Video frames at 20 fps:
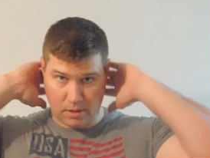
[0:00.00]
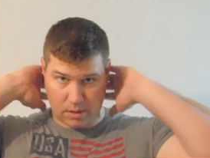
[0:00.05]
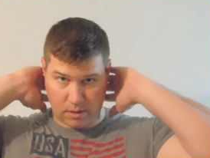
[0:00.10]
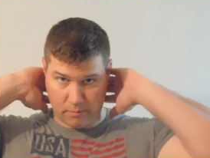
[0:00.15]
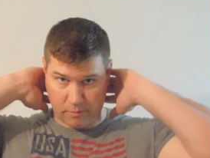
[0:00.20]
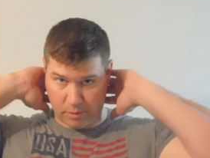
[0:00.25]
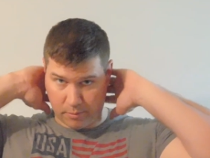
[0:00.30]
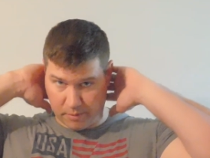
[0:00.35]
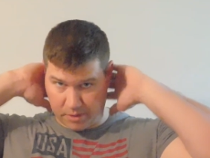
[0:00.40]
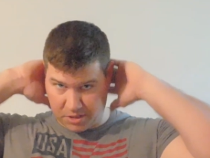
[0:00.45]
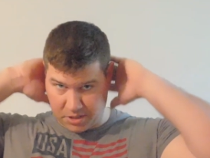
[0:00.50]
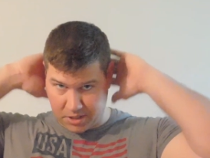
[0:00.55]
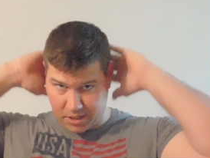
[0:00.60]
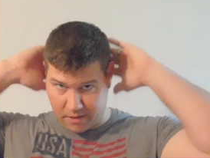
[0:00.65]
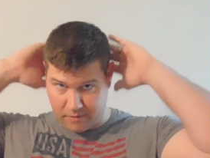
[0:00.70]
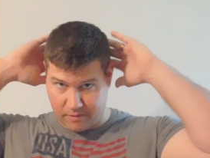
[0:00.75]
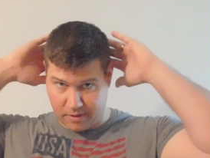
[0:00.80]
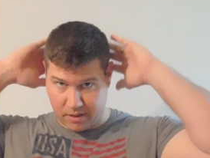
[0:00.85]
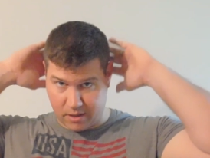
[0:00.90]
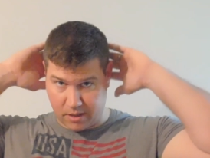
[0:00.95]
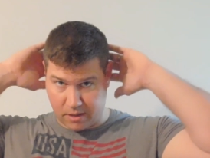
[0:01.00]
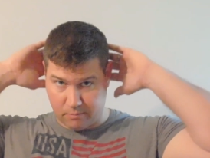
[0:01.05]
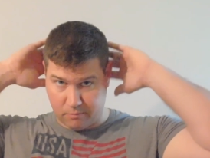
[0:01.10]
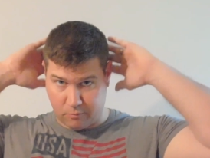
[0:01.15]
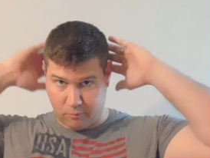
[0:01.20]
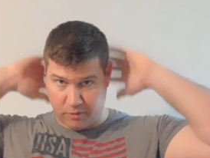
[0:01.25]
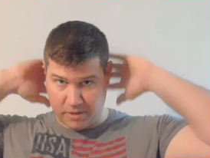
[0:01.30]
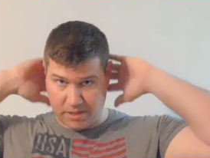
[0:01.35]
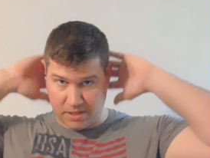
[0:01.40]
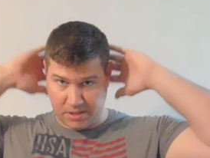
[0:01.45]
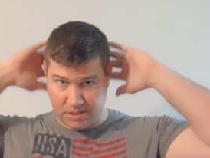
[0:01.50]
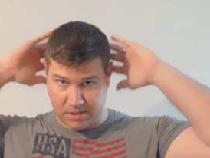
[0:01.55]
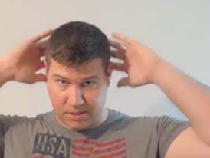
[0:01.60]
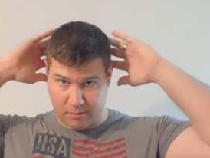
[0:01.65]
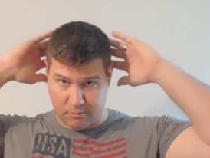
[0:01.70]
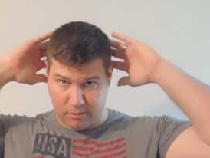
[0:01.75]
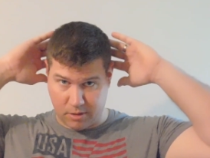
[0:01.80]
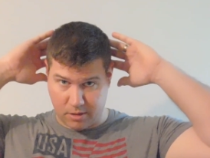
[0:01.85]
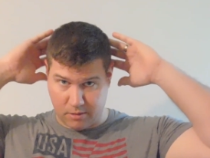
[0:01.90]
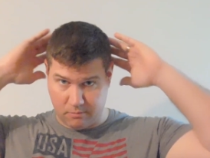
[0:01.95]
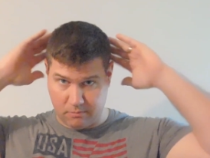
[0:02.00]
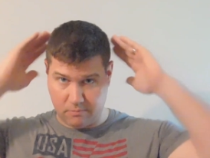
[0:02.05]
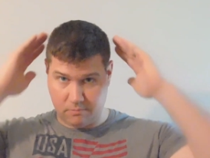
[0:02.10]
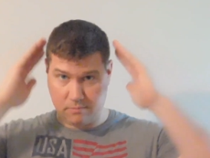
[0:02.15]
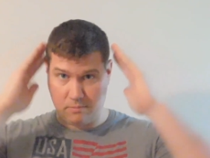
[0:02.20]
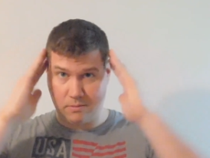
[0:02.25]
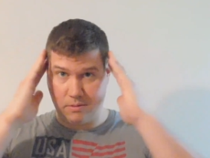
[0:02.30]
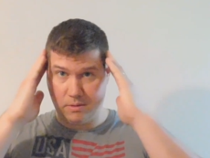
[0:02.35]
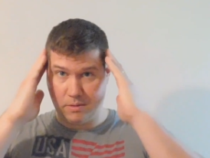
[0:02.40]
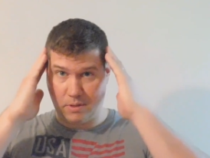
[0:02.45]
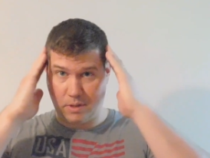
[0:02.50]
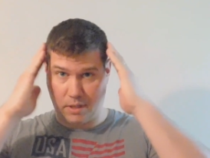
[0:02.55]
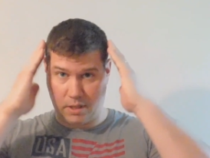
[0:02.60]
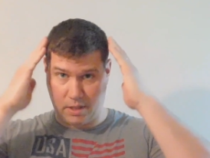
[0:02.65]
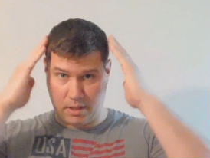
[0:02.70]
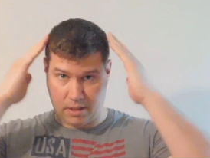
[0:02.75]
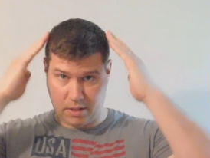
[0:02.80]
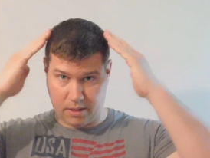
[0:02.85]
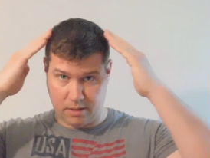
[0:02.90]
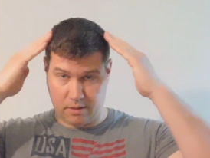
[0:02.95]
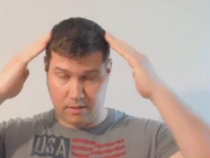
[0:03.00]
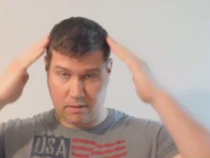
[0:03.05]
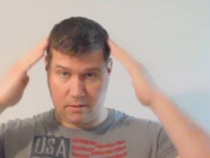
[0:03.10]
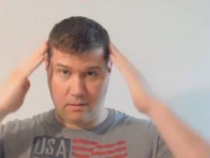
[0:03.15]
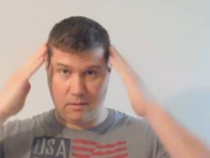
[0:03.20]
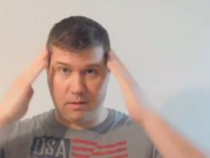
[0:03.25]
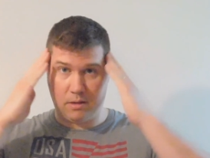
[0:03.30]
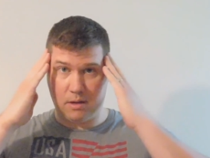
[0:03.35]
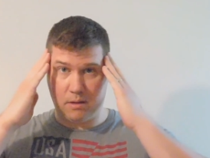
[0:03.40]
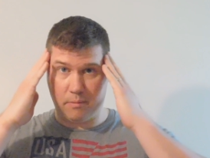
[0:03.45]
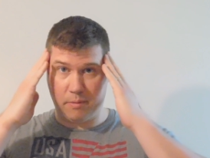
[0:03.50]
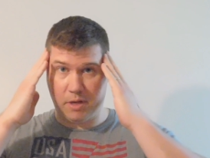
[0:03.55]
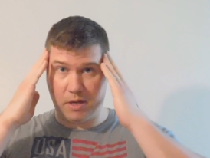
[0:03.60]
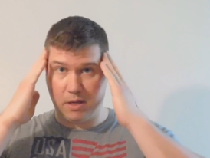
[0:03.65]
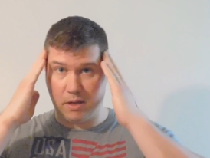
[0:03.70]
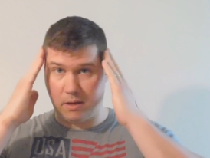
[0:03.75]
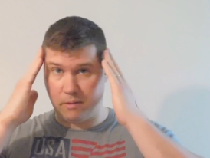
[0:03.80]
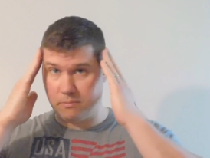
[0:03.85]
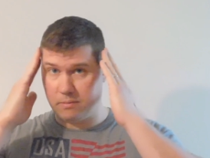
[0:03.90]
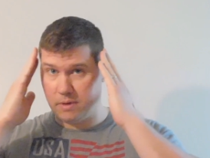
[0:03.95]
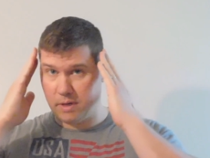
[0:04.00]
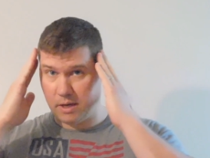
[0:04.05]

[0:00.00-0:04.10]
I'm going to be shaving up with a 0 and coming up.